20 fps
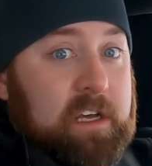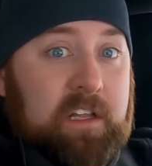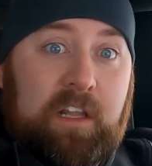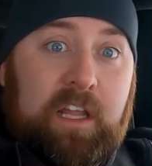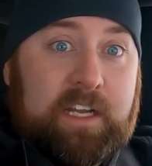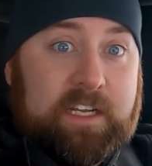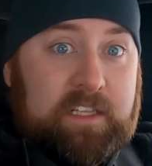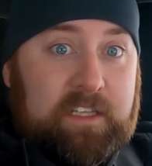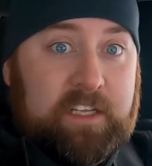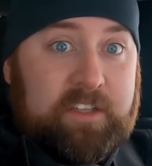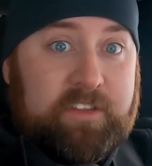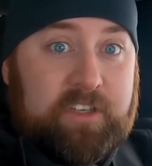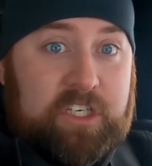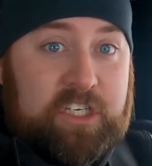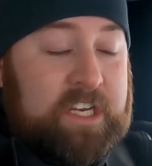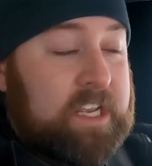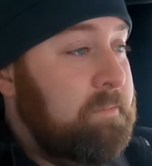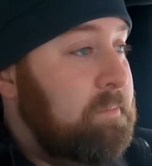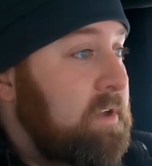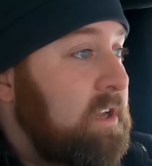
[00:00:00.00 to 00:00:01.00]
Luckily, the
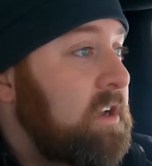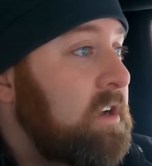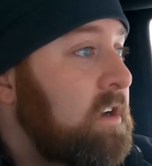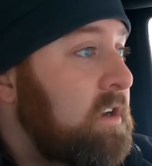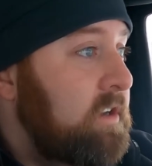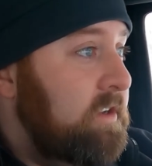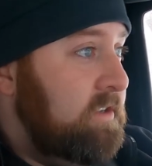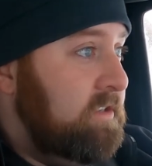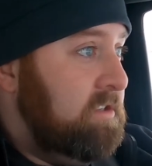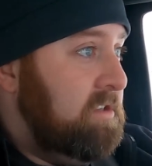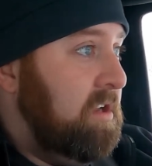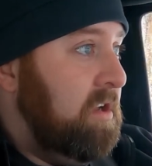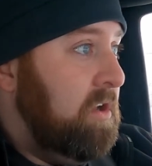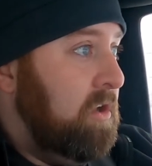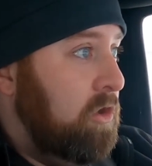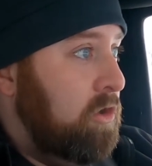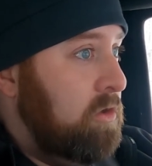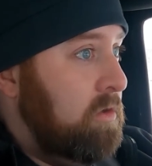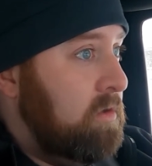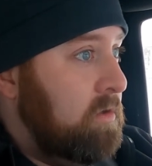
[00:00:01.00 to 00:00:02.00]
Jeep here is
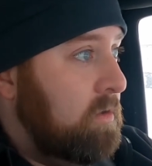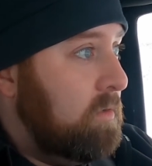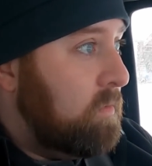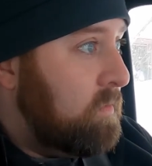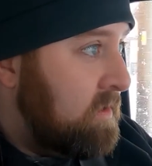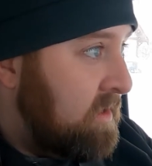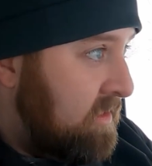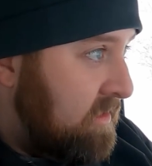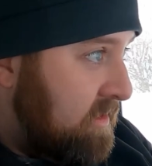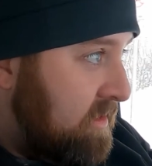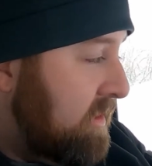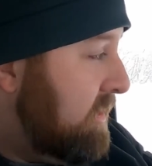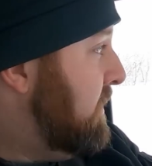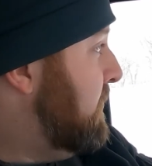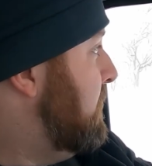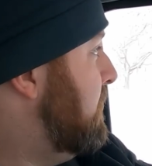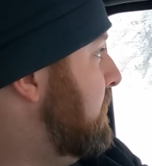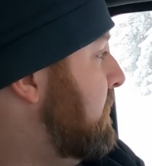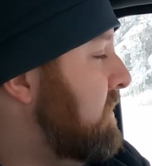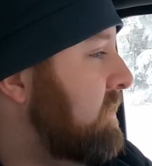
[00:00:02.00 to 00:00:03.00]
one of the
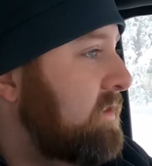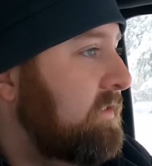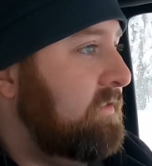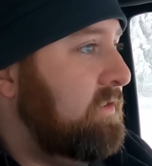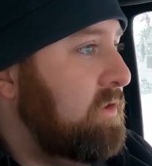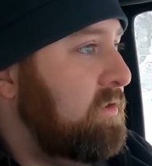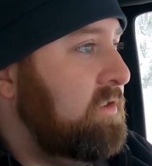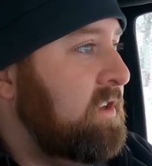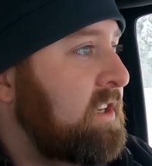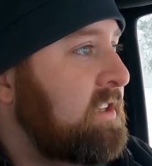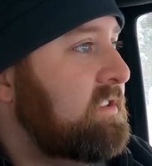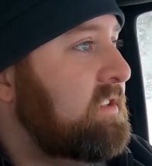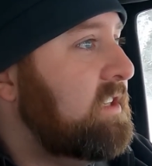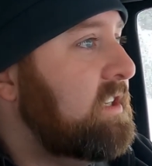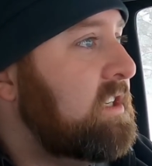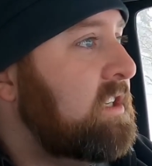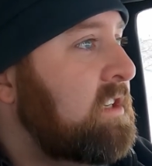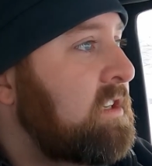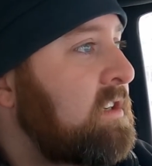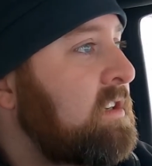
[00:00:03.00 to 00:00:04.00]
few things that
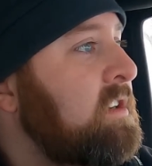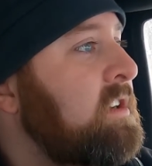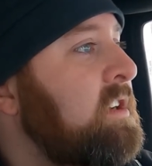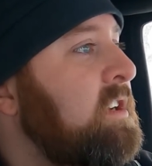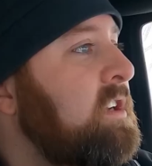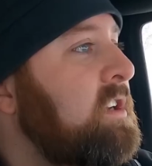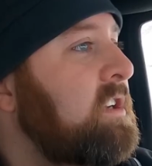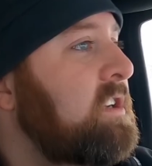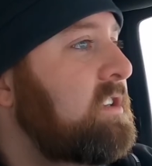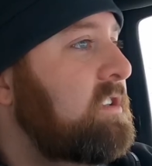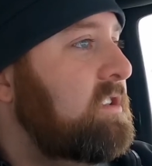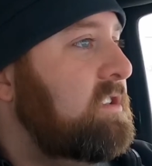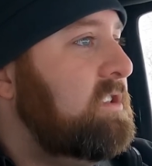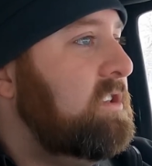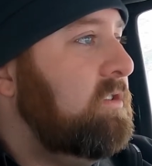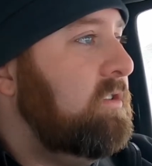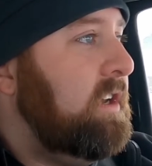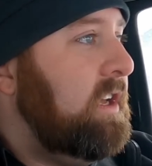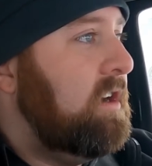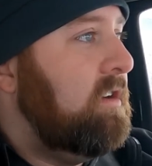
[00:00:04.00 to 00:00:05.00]
can
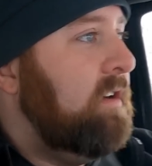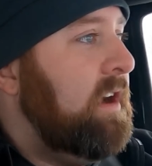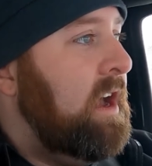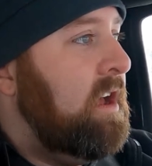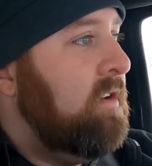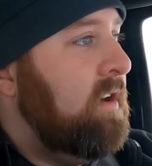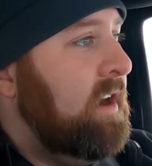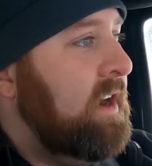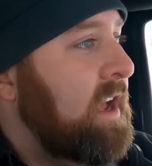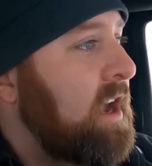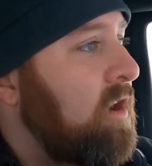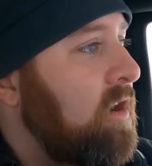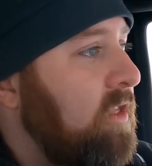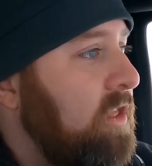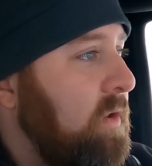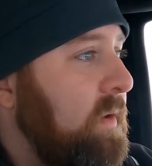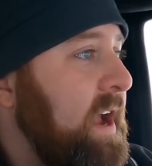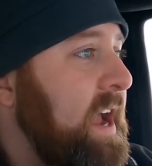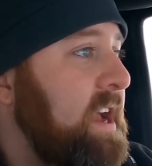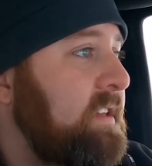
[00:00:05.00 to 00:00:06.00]
still get around right now,
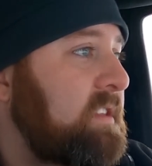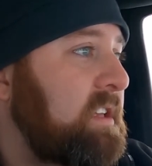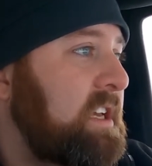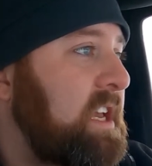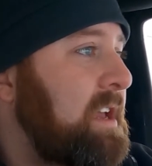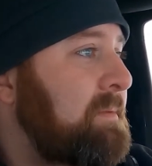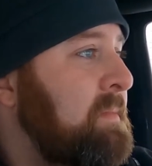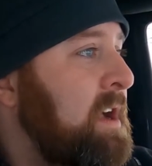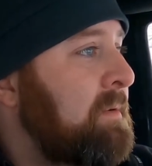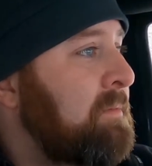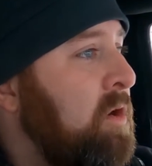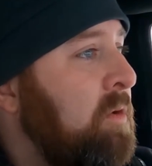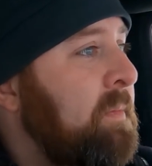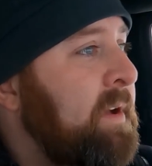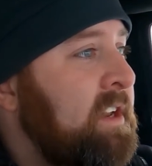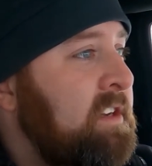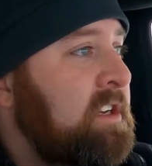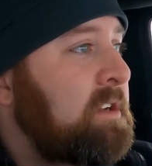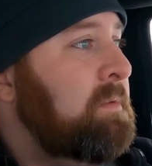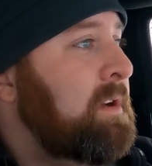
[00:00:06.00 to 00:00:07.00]
although I have to keep my
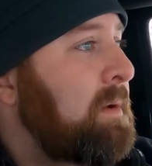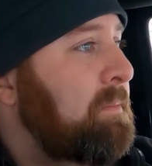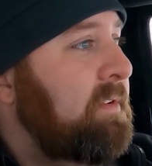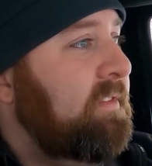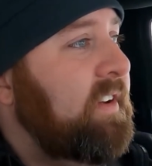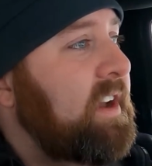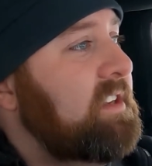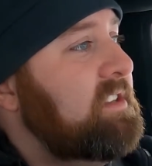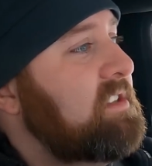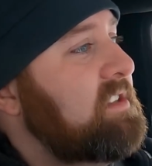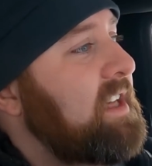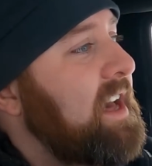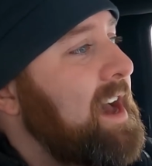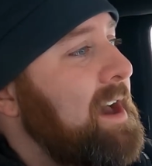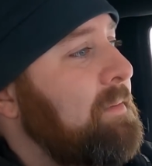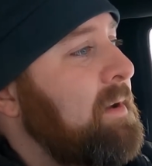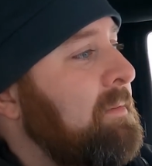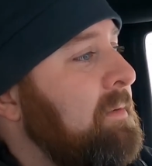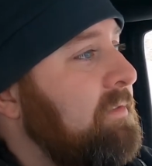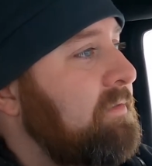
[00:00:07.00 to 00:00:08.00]
momentum up. If I
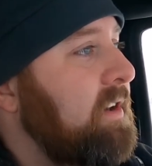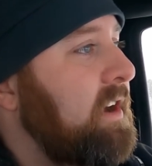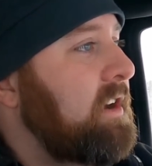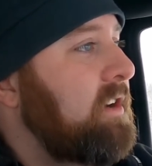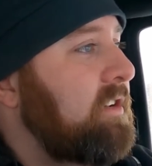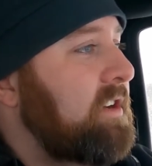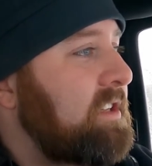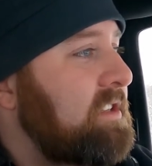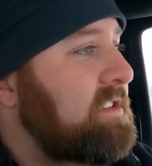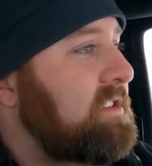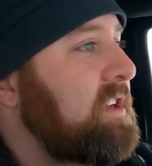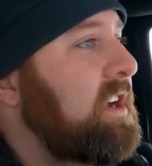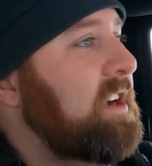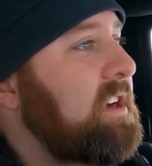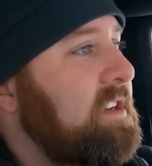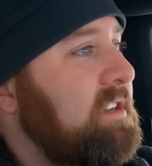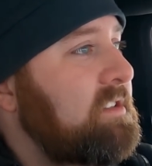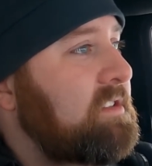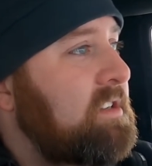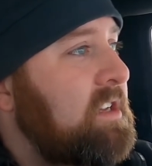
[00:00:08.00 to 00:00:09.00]
stop, I'm afraid I'll get stuck,
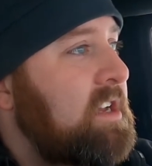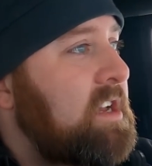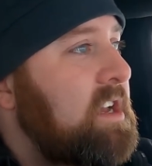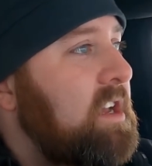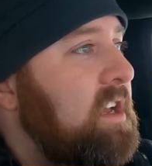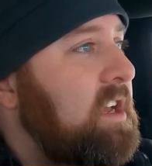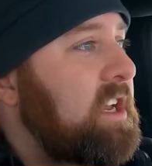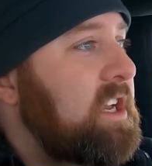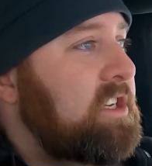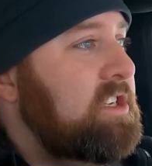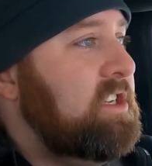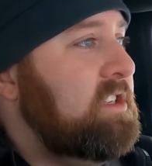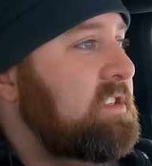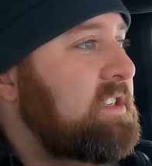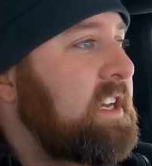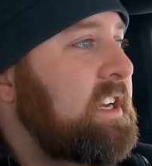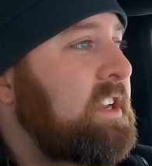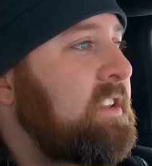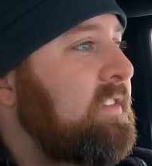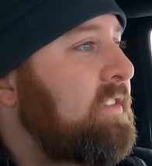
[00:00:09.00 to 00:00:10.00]
because it's just
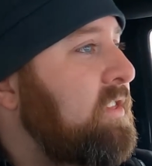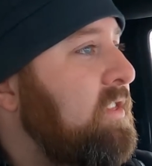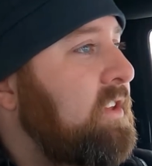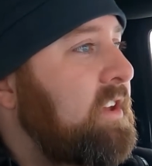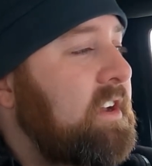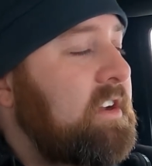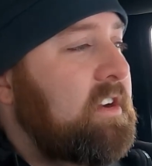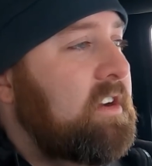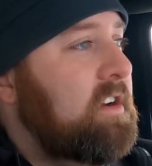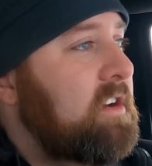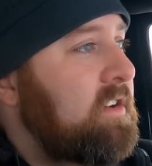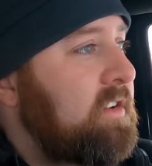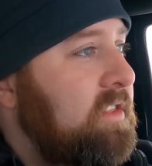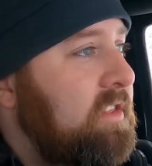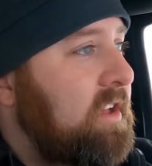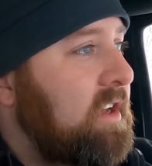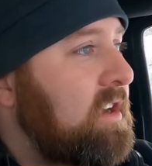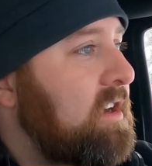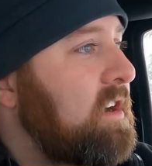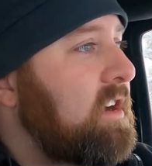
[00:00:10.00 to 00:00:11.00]
getting thicker and
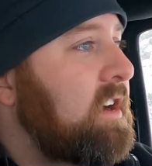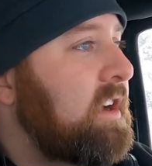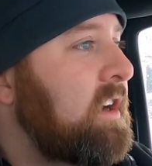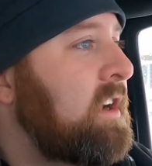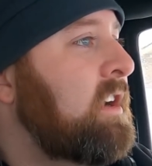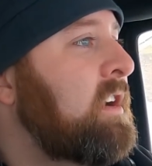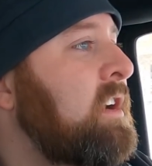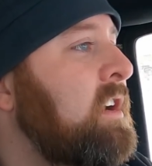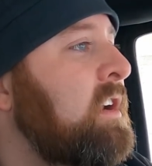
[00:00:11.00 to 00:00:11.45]
thicker, and